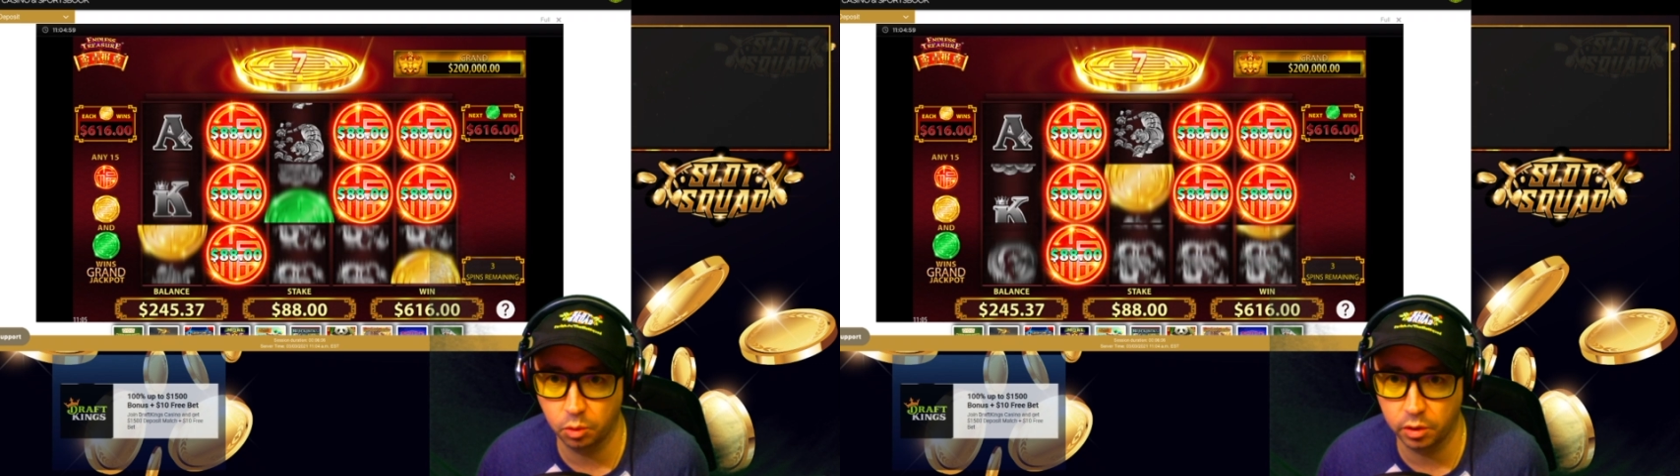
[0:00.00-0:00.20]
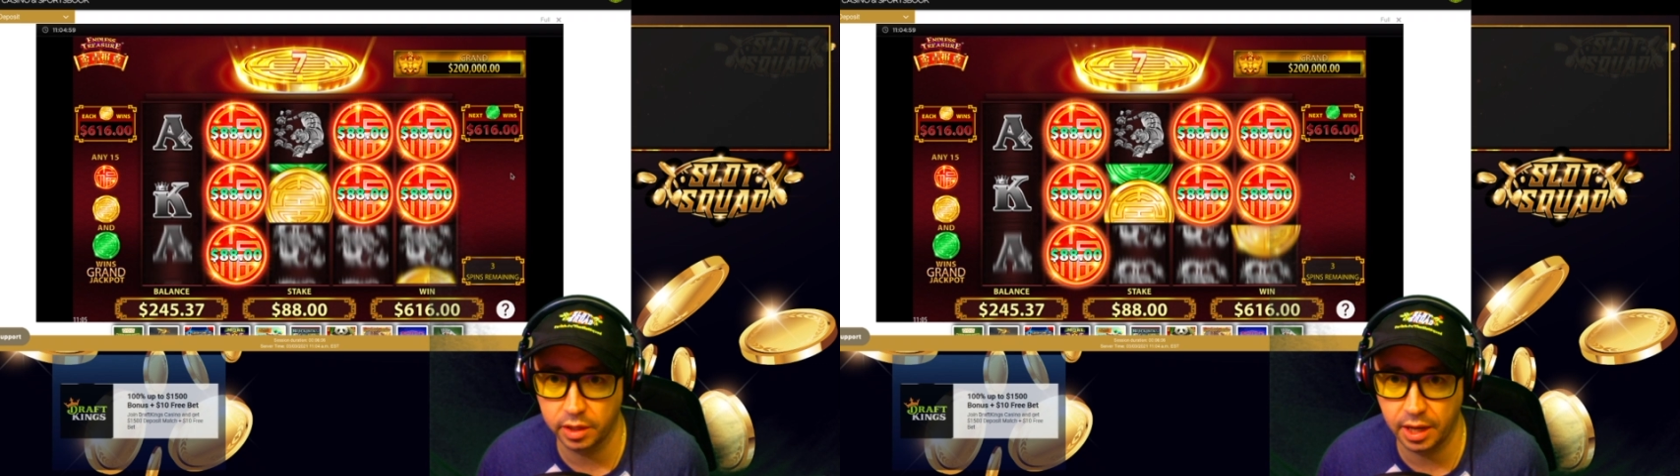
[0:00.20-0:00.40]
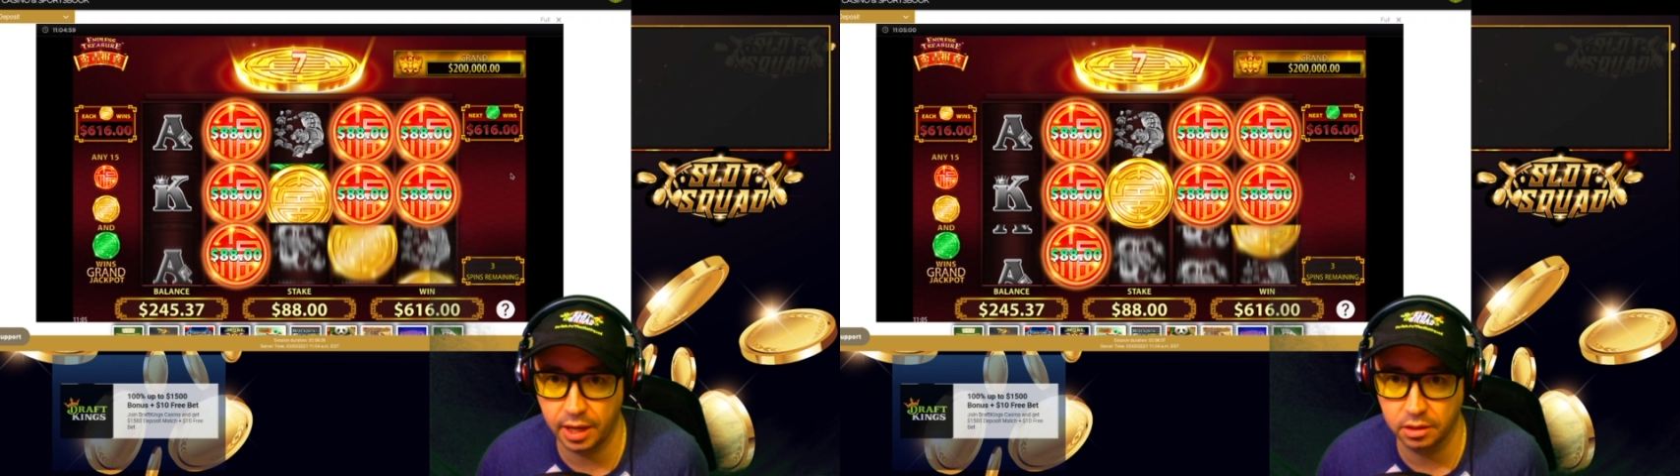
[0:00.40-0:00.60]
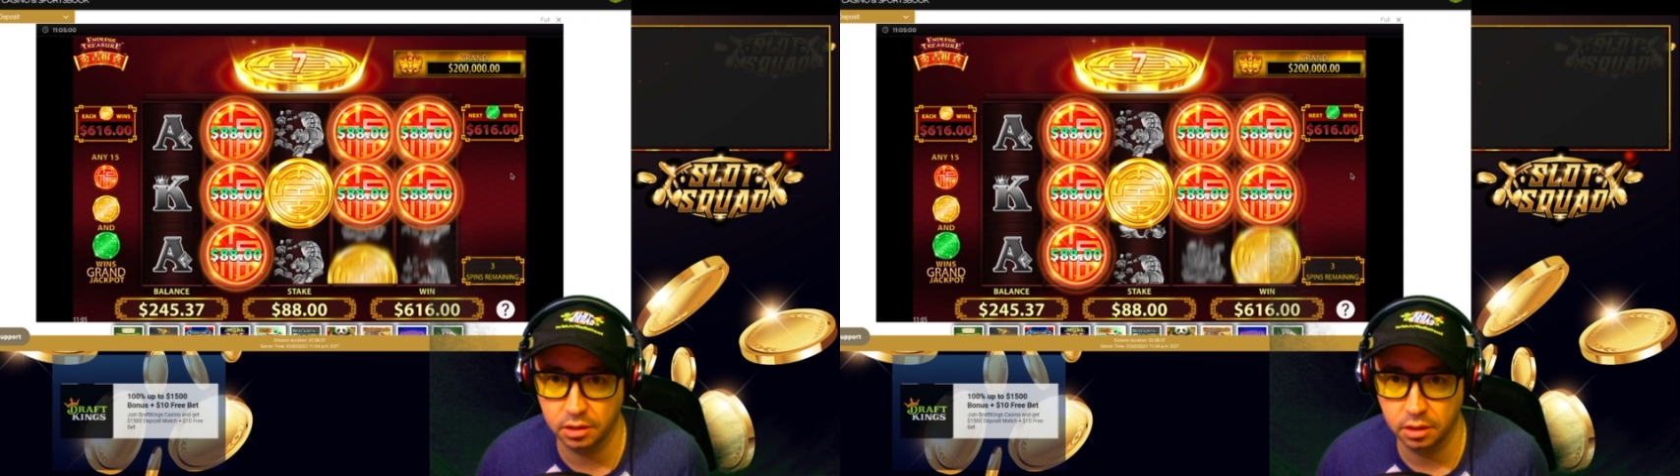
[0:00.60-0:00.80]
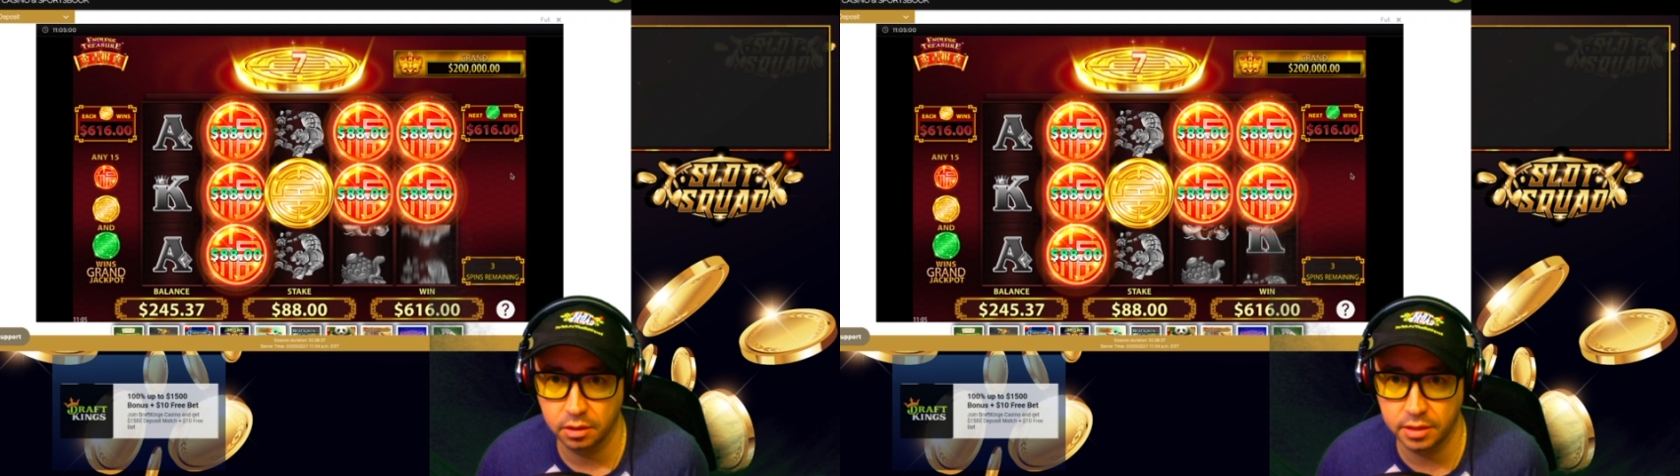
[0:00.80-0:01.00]
Where are they at?
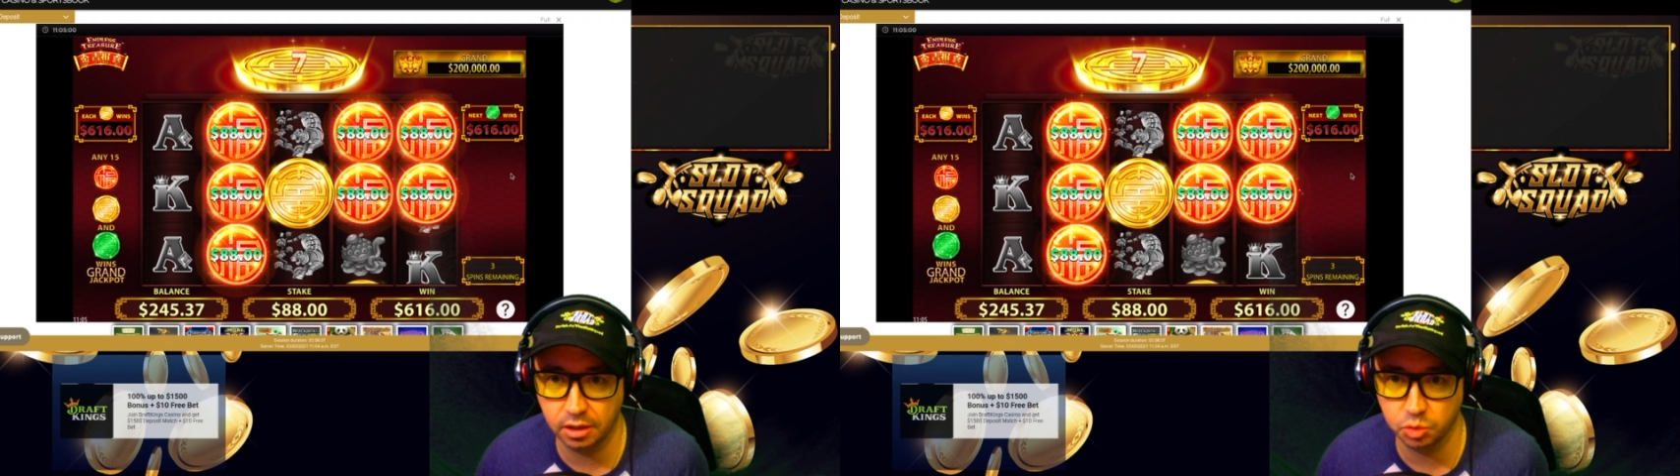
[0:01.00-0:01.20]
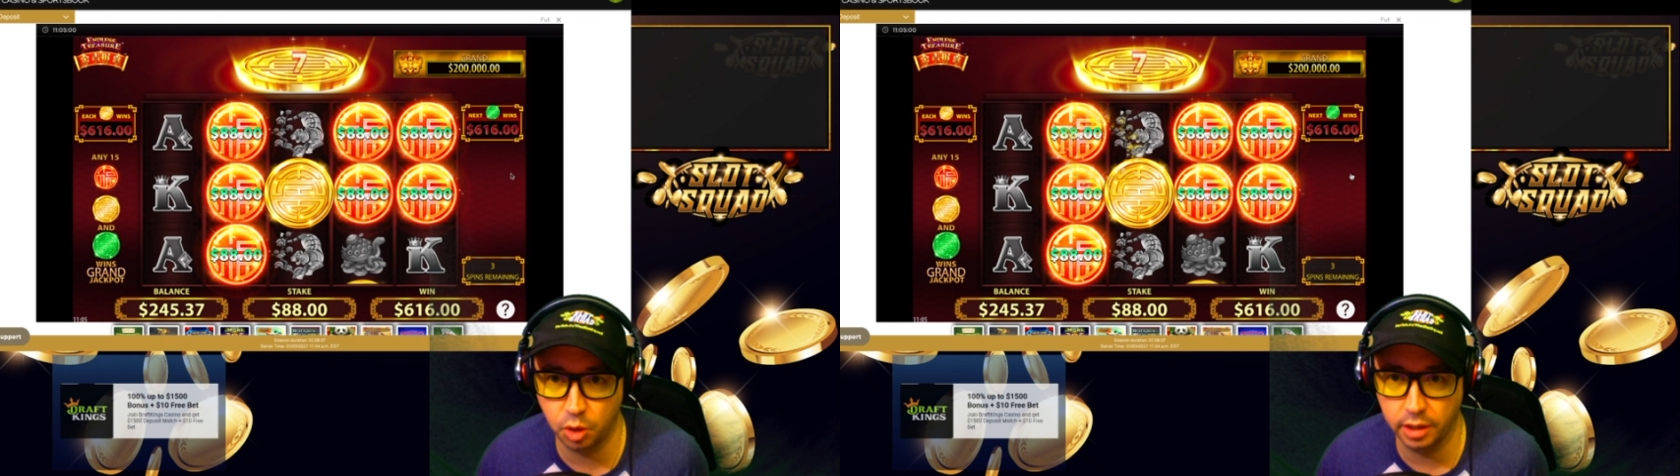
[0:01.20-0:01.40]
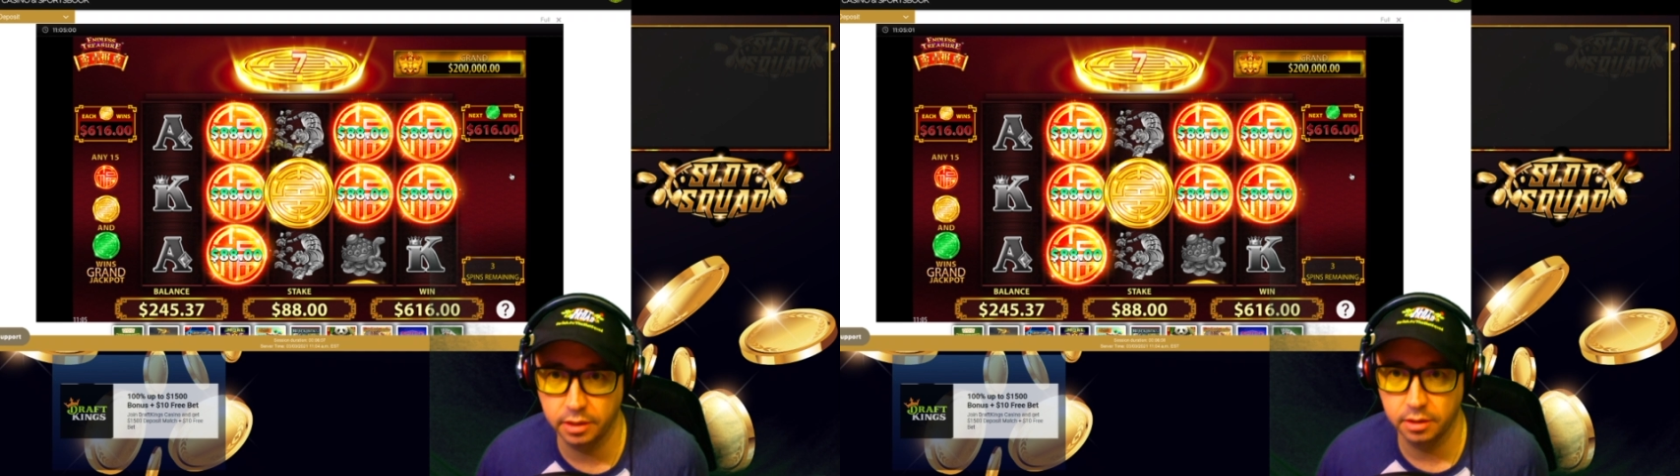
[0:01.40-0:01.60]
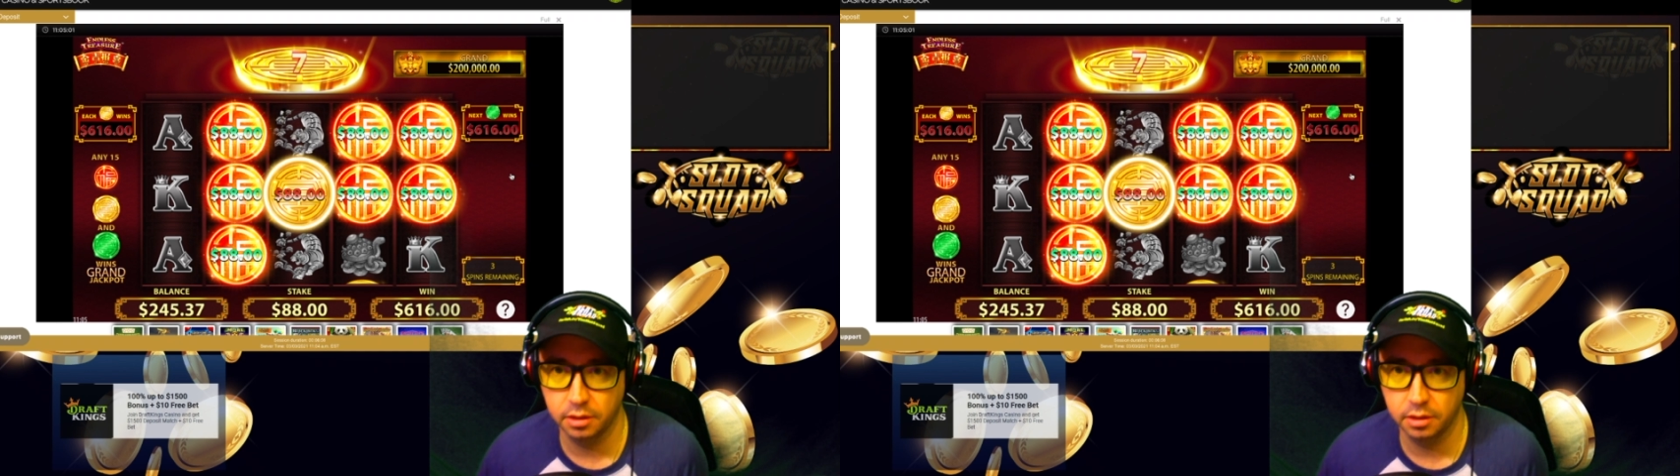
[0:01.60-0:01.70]
There's one.